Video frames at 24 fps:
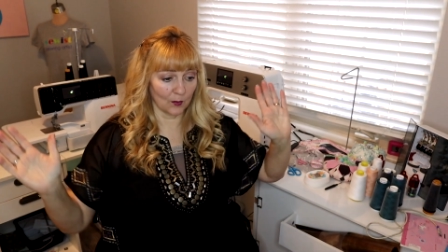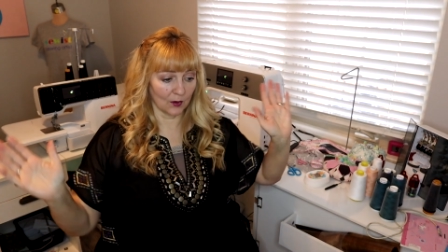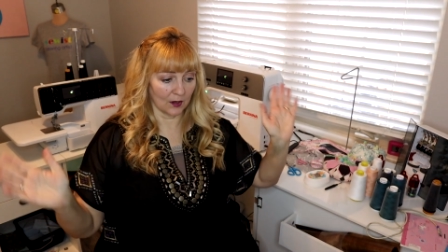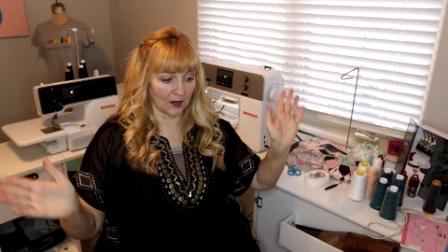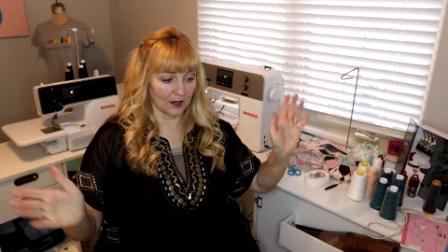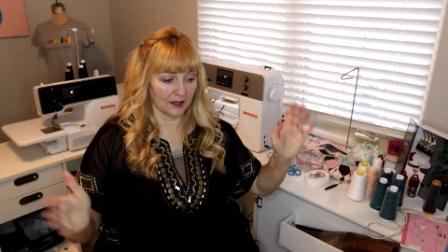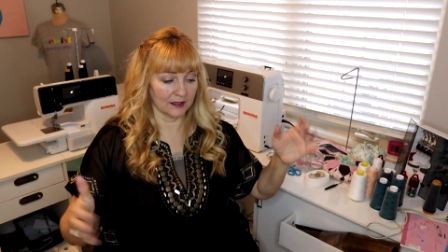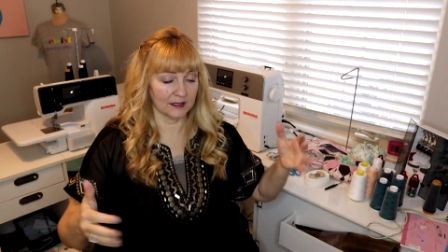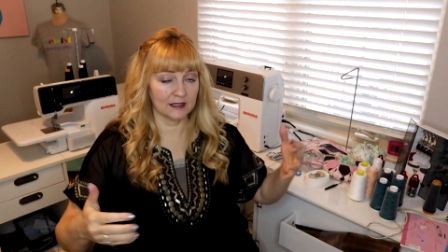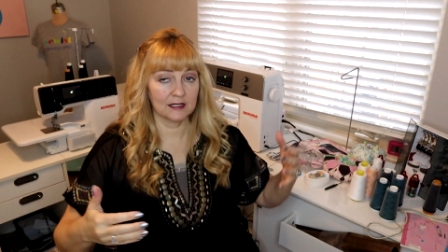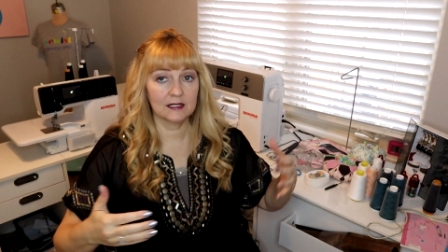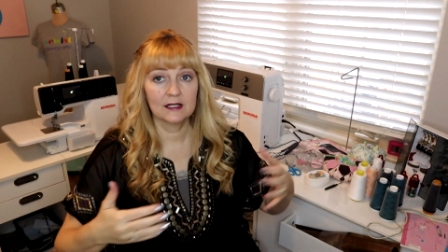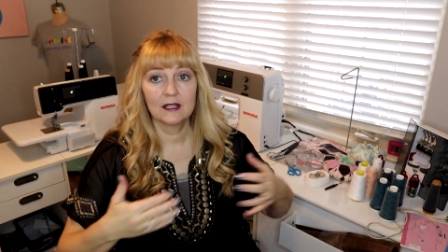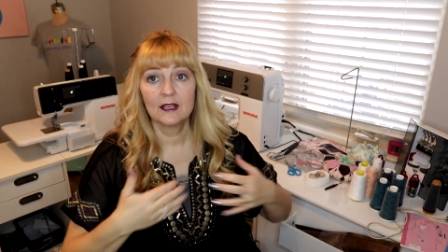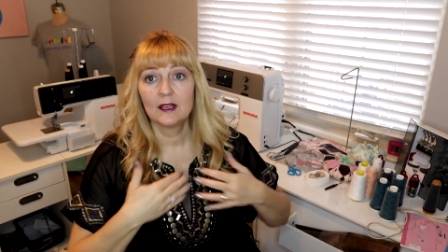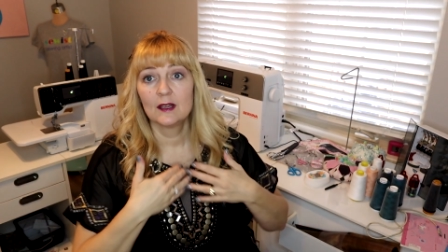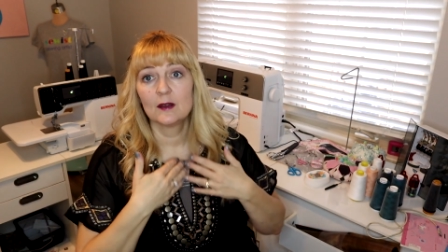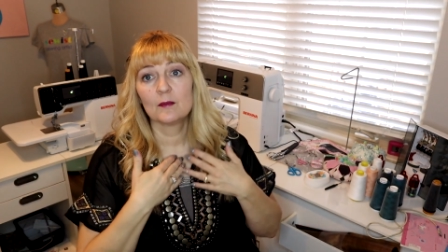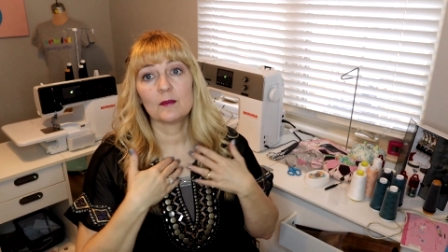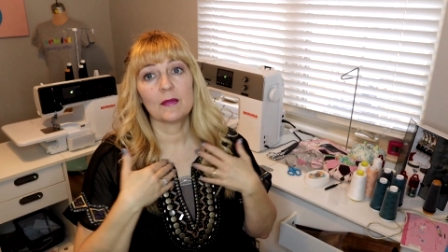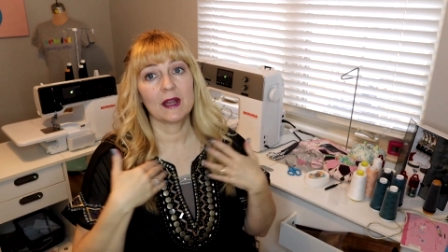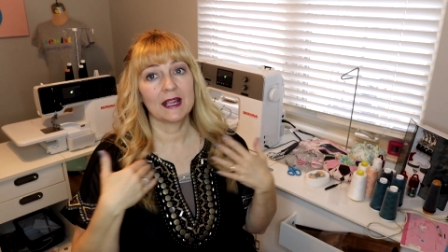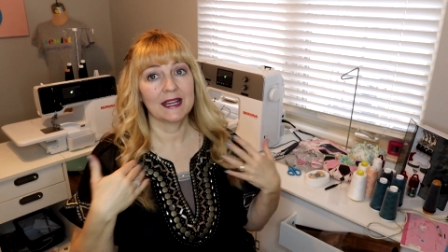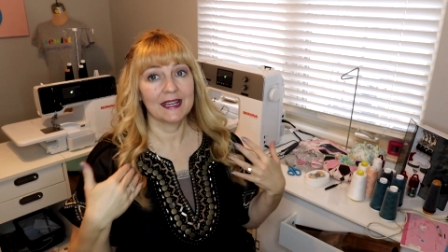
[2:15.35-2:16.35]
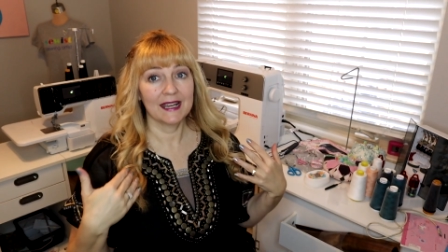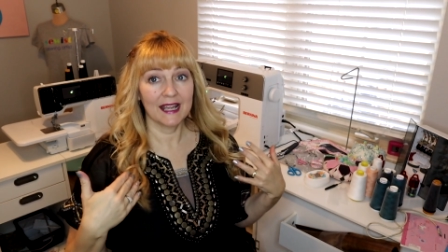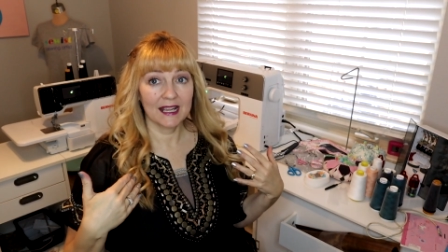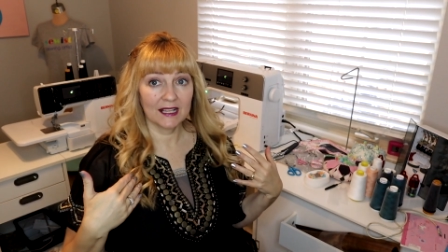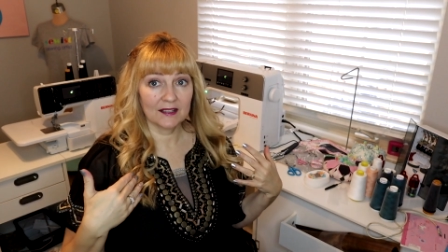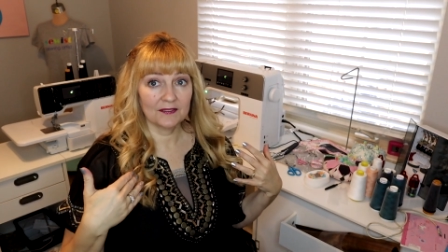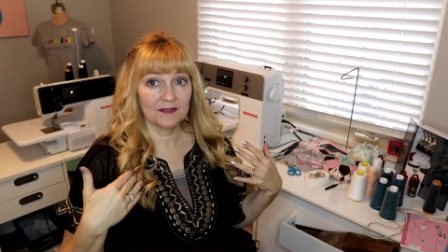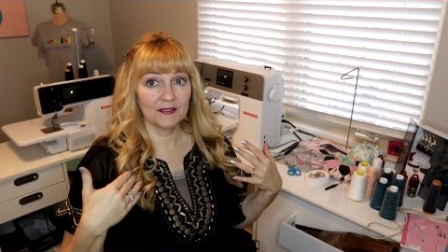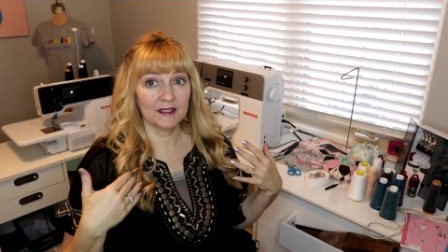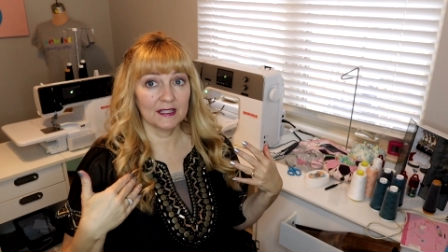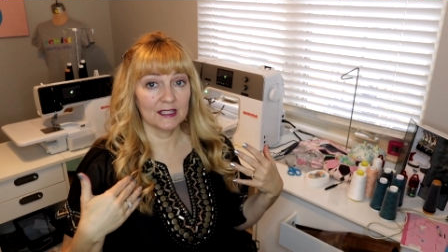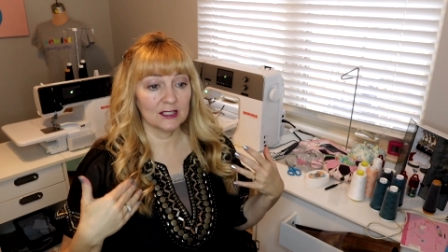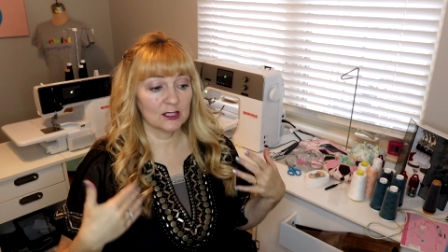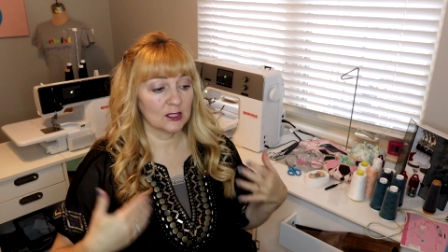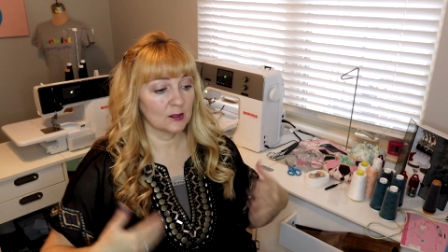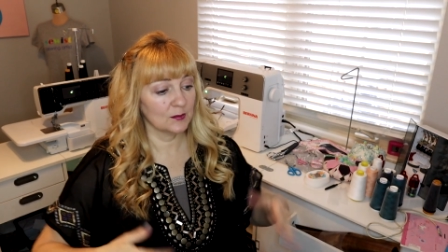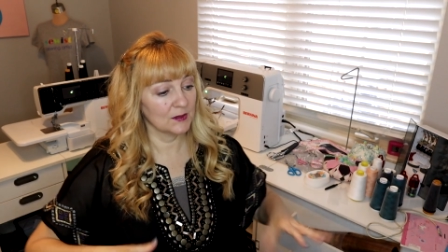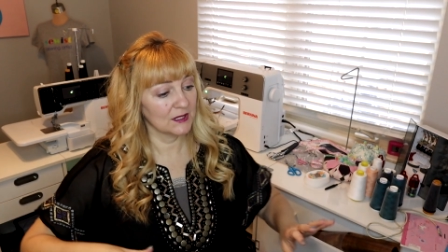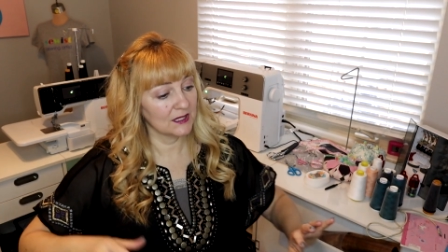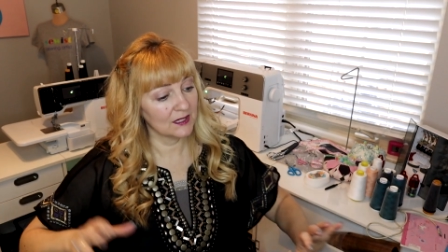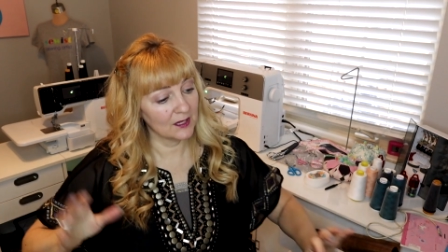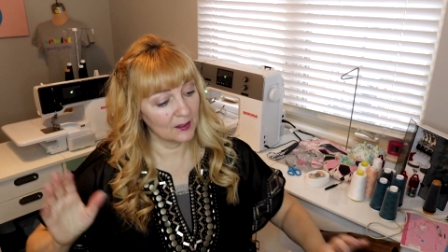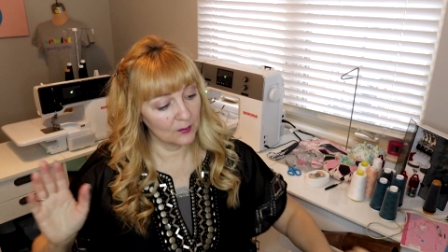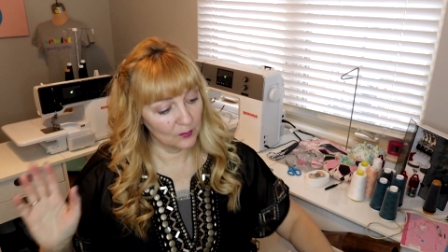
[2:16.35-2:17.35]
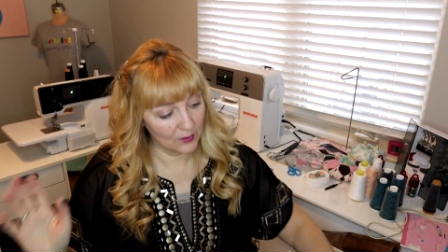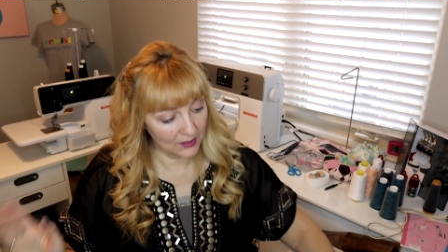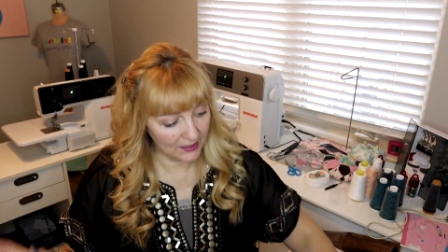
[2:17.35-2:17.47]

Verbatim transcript: want my neck finish to be done,